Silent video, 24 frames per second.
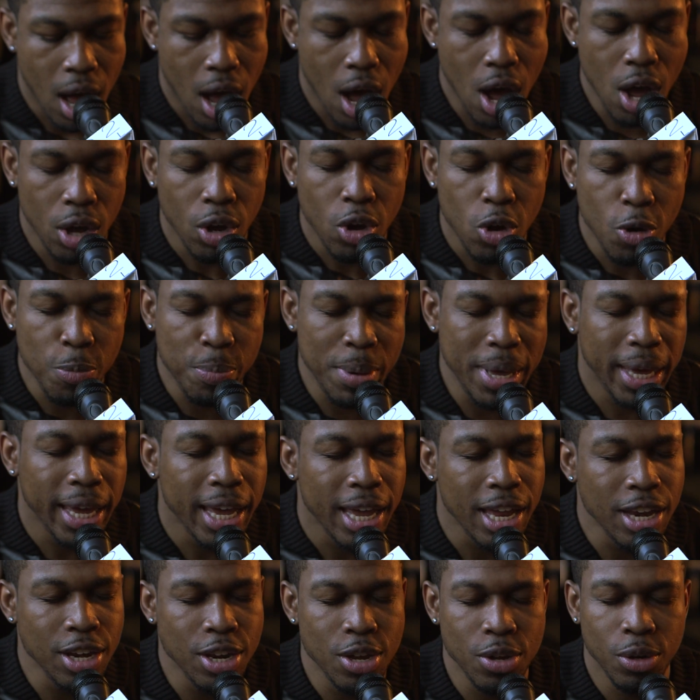
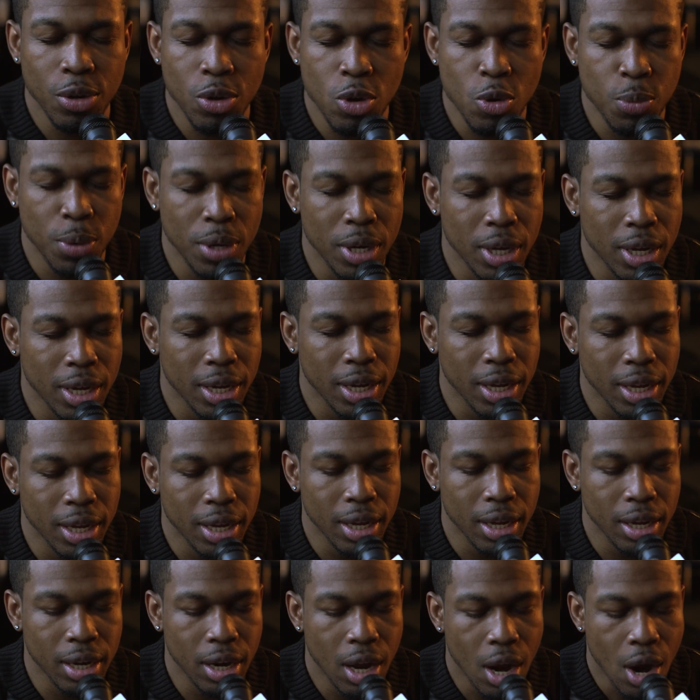hoping you
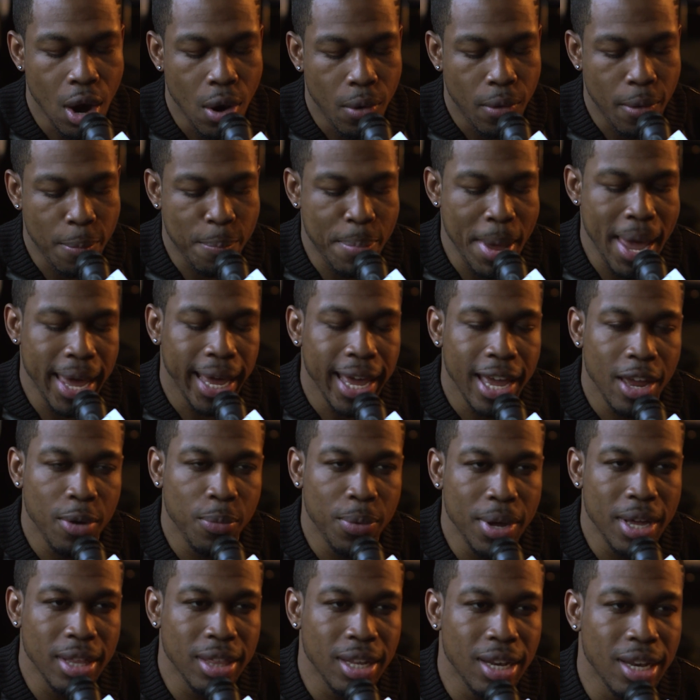would repay
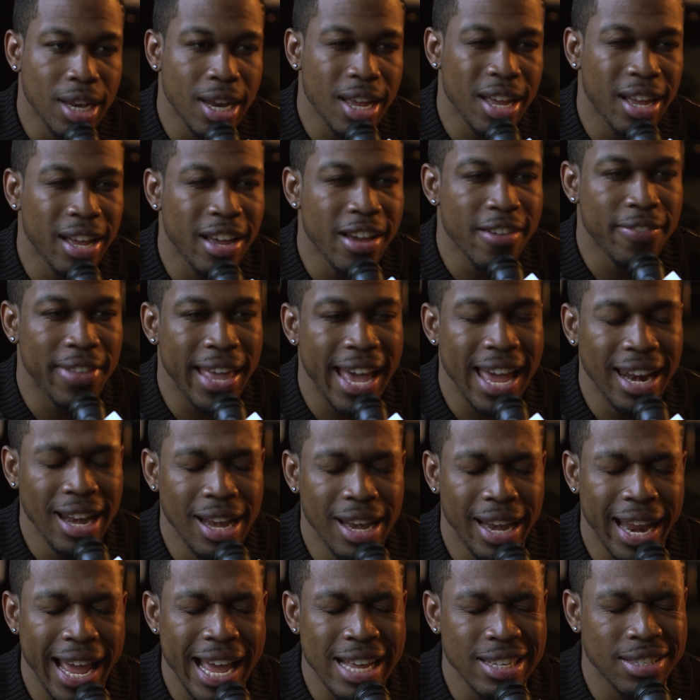with a love that'll
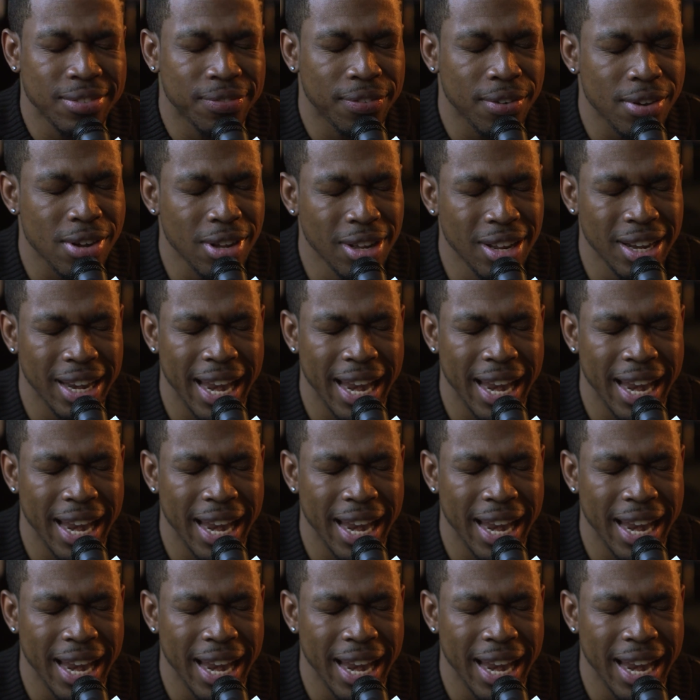last for a